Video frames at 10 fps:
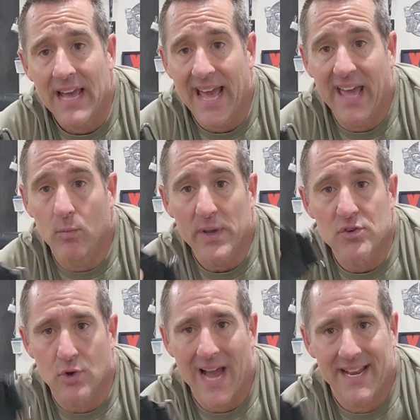and we
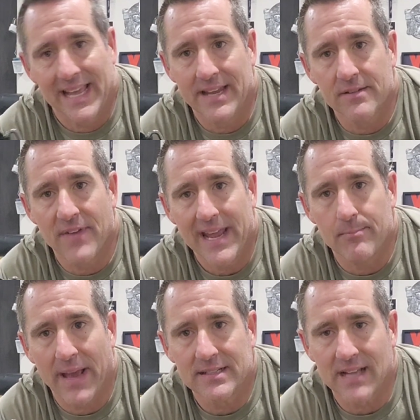try to
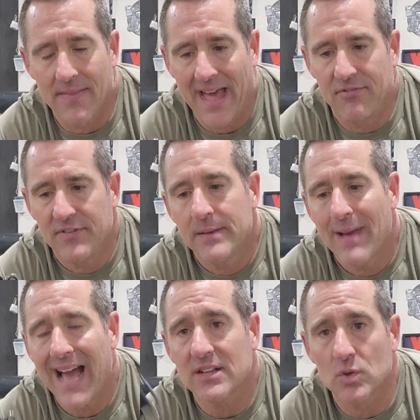innovate based on that
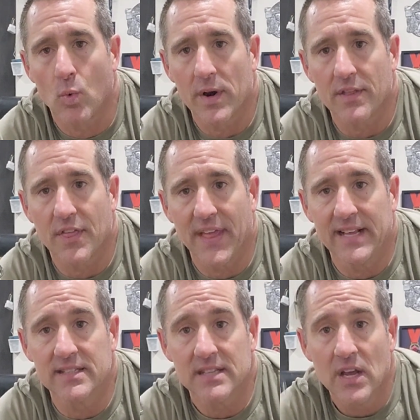feedback. So one of the
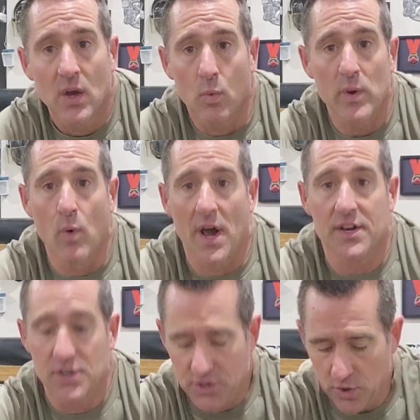things we
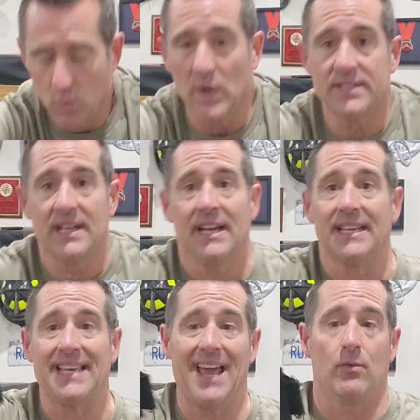wanted to do was
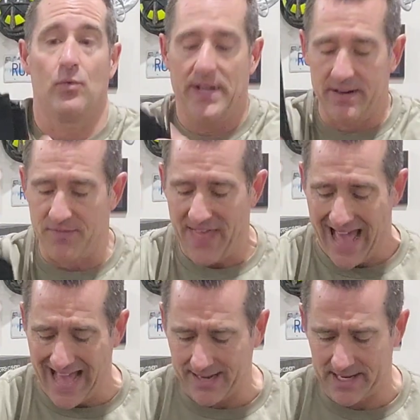get rid of
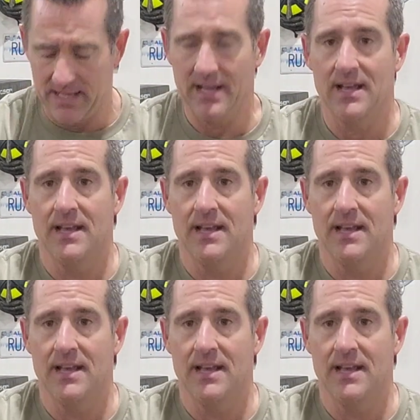that.